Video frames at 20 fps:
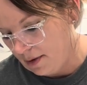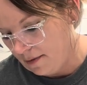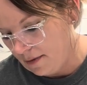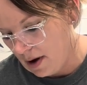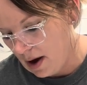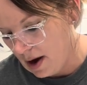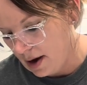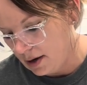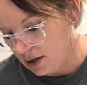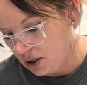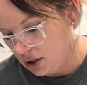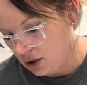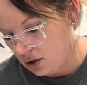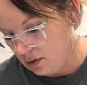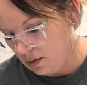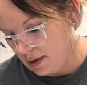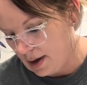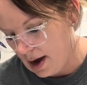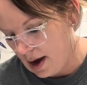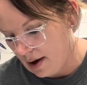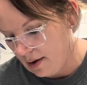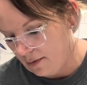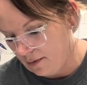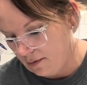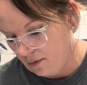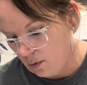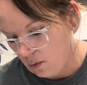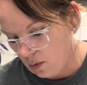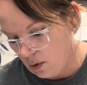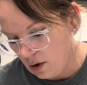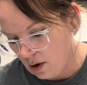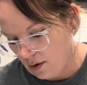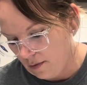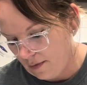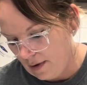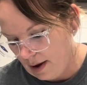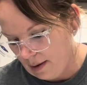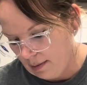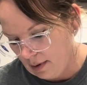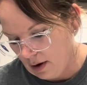fine to do that for
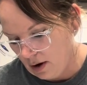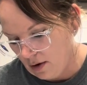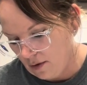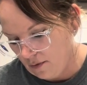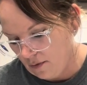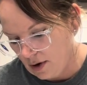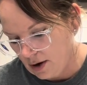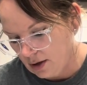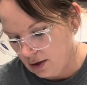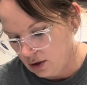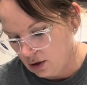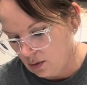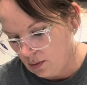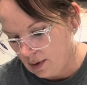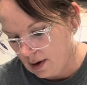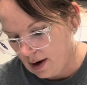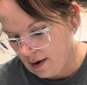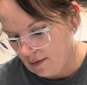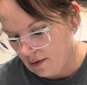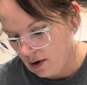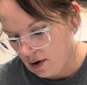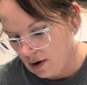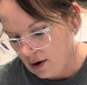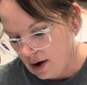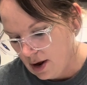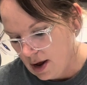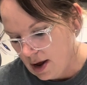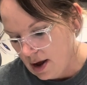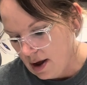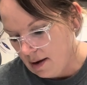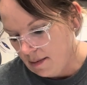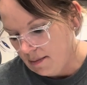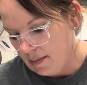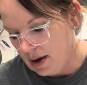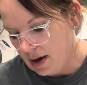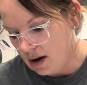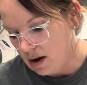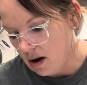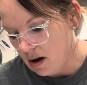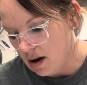family or friends or whatever,
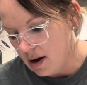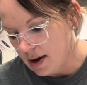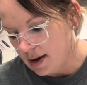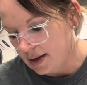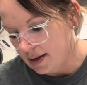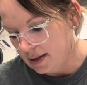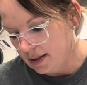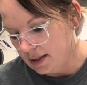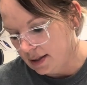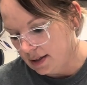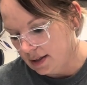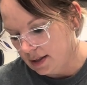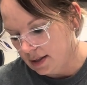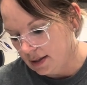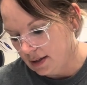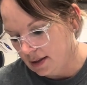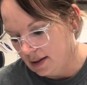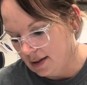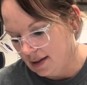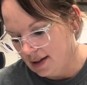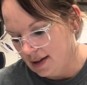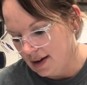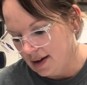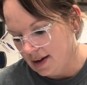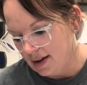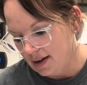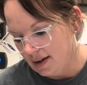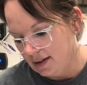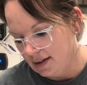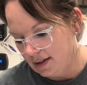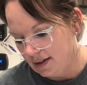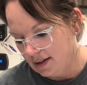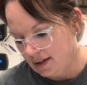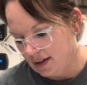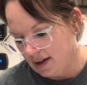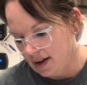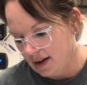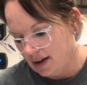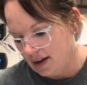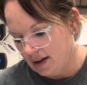because this
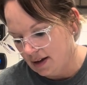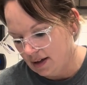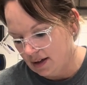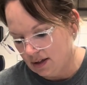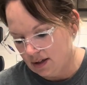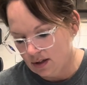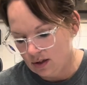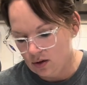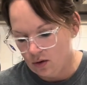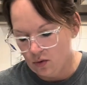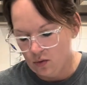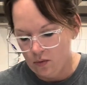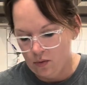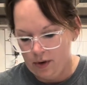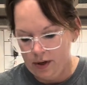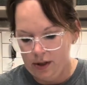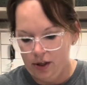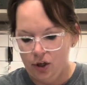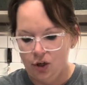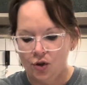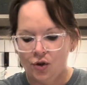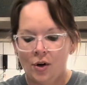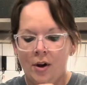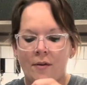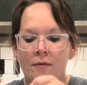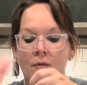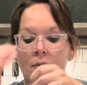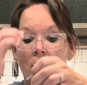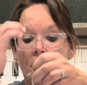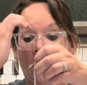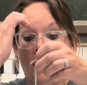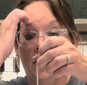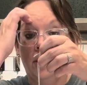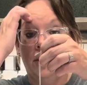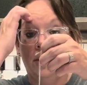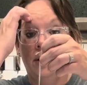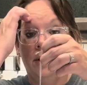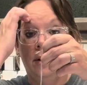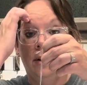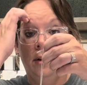is really straightforward.
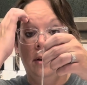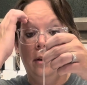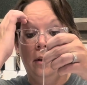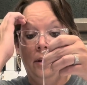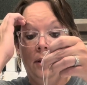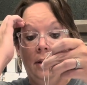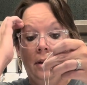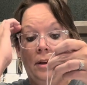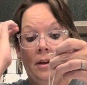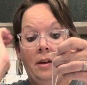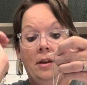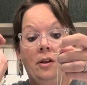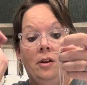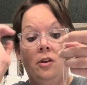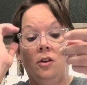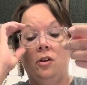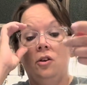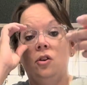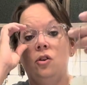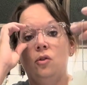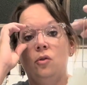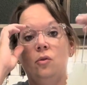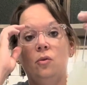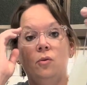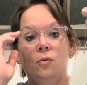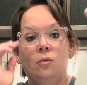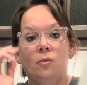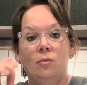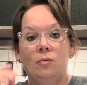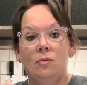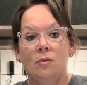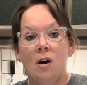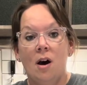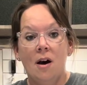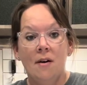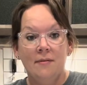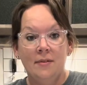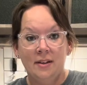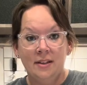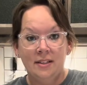You
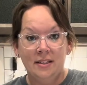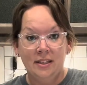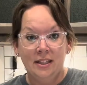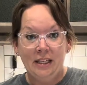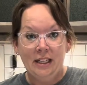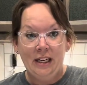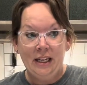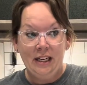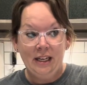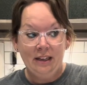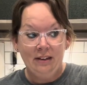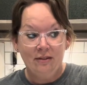obviously